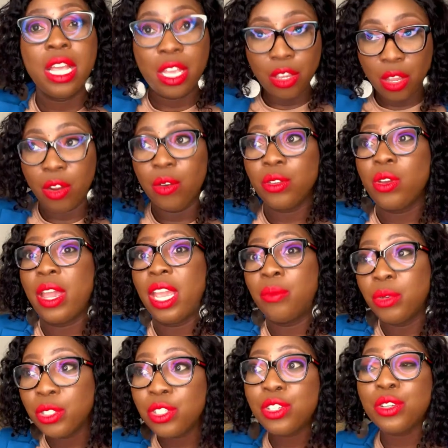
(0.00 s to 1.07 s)
you know, you're
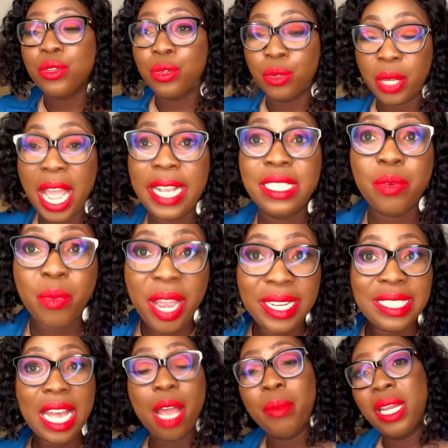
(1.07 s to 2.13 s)
able to
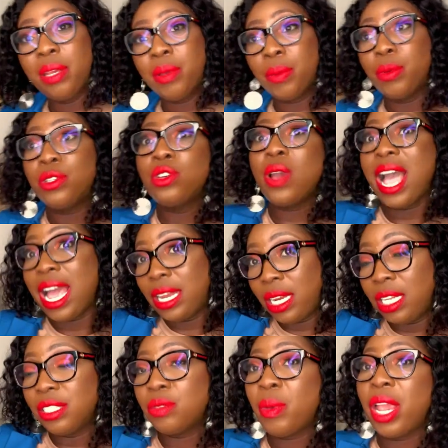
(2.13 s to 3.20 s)
itemize how many people you
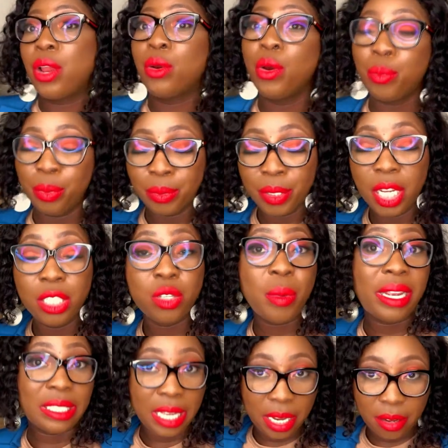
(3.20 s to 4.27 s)
added into my group, into
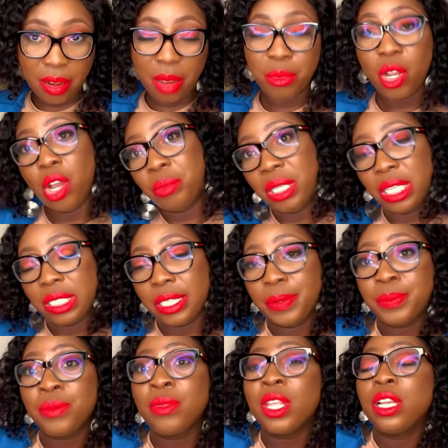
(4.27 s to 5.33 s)
my Telegram community.